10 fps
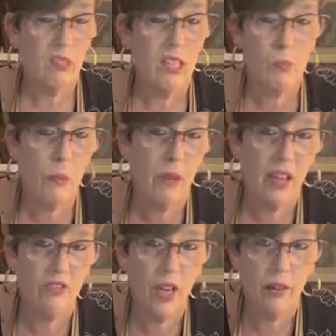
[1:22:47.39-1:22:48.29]
It's been
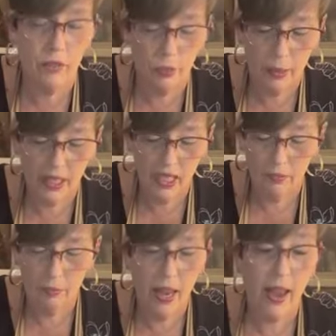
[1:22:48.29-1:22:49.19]
bad for
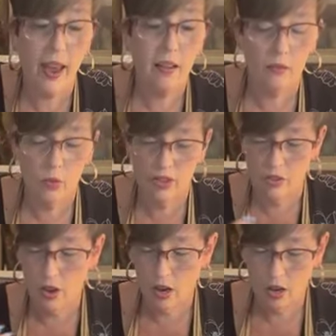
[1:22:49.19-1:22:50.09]
everybody, Pat,
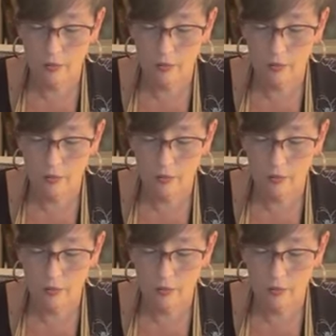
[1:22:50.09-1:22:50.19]
with